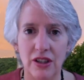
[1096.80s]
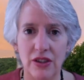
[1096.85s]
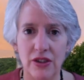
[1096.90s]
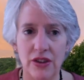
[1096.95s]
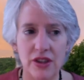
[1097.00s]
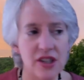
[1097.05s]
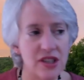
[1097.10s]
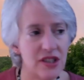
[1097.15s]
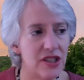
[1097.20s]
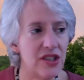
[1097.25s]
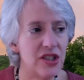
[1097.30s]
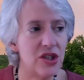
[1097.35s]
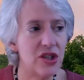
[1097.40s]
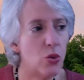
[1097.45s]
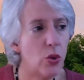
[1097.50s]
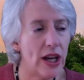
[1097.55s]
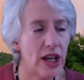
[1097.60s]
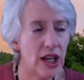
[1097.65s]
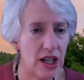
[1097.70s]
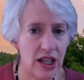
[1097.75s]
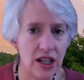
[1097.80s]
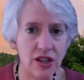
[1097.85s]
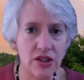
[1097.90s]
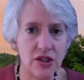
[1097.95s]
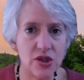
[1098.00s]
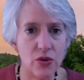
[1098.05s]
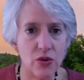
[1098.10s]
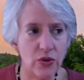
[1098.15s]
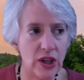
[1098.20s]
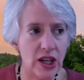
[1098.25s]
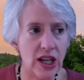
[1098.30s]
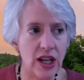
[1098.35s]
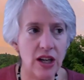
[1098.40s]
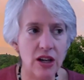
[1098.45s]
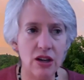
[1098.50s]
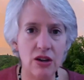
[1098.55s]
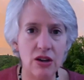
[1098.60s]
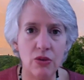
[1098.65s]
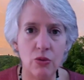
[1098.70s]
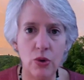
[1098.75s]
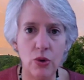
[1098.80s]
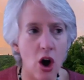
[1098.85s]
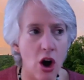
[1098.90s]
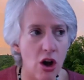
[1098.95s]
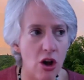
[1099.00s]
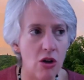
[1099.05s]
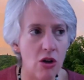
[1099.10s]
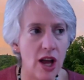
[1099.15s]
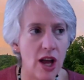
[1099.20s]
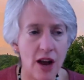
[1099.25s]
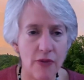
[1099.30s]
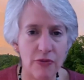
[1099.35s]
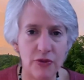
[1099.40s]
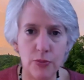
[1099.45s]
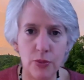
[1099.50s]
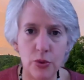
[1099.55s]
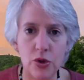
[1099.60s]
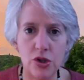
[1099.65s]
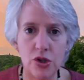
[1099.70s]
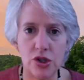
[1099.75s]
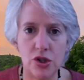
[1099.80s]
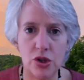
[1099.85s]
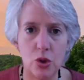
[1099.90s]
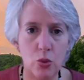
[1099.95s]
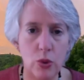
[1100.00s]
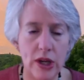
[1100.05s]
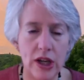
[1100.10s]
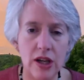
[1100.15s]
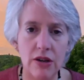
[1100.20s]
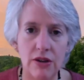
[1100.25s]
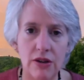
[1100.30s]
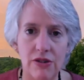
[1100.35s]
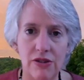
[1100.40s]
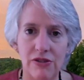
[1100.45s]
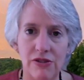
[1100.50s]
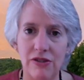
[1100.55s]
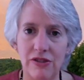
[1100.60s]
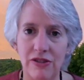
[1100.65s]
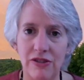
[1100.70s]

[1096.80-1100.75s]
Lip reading: This is the way it is over here. We all have to push the wheel.